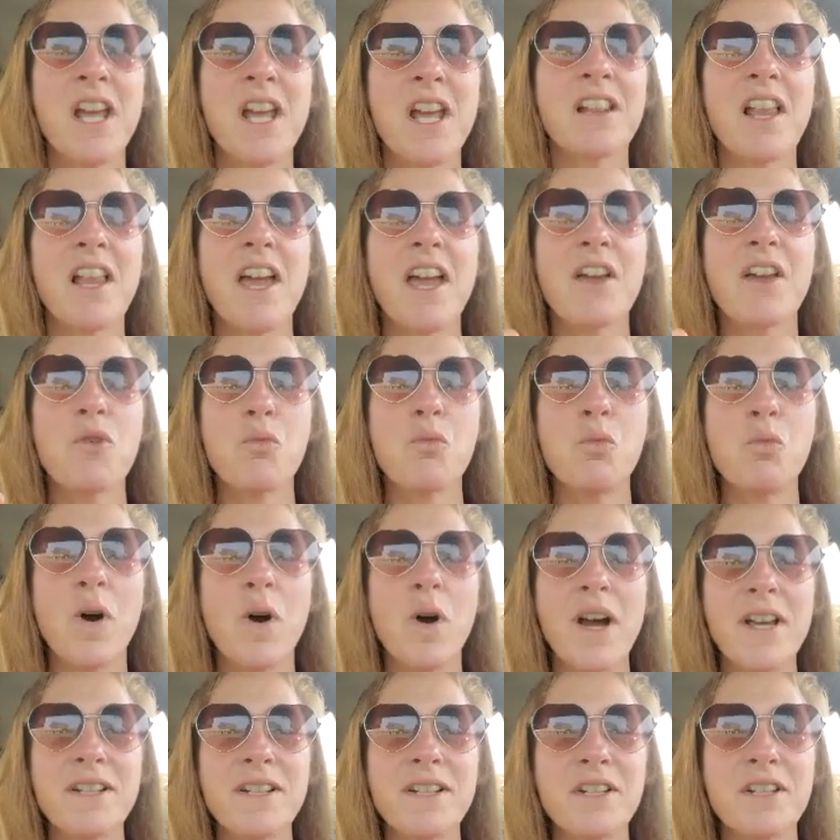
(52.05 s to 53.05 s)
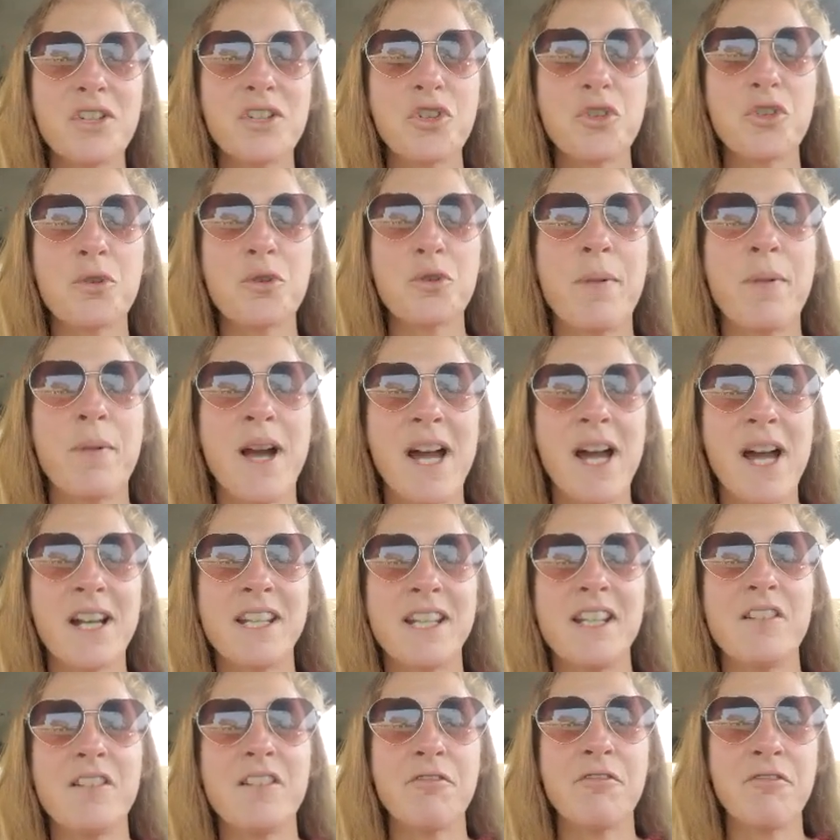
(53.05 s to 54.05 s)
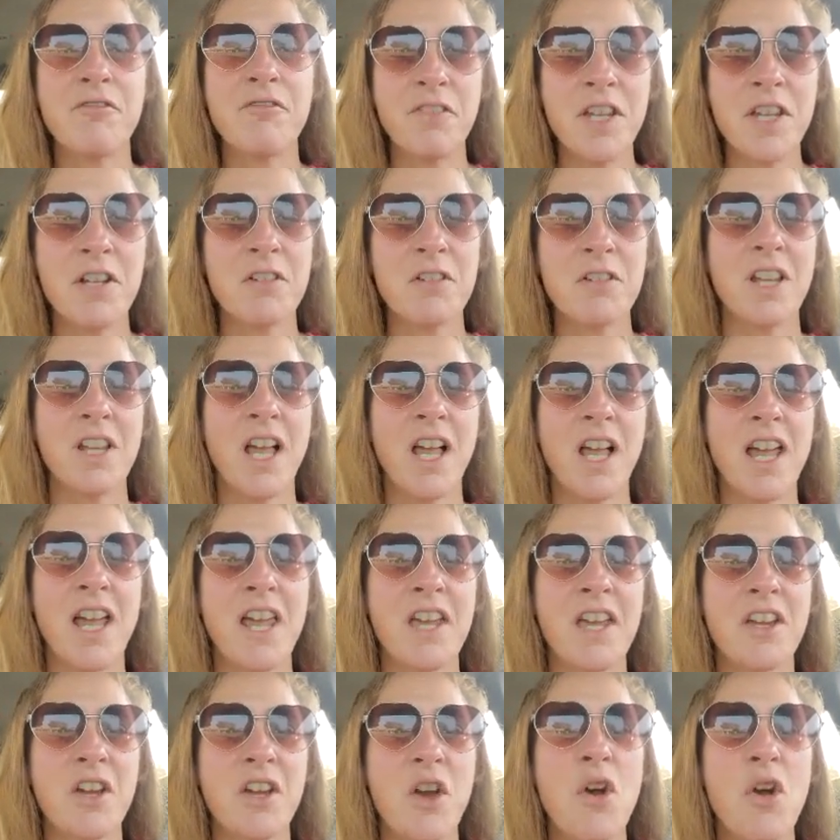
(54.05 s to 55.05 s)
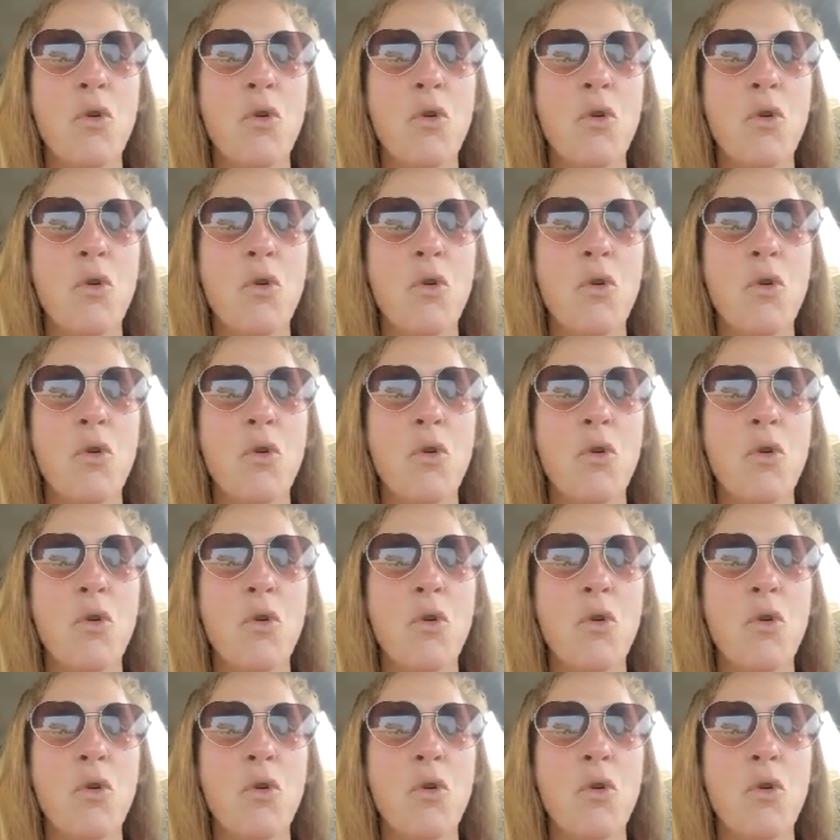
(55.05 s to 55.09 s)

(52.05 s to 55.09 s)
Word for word: like, what does your body feel like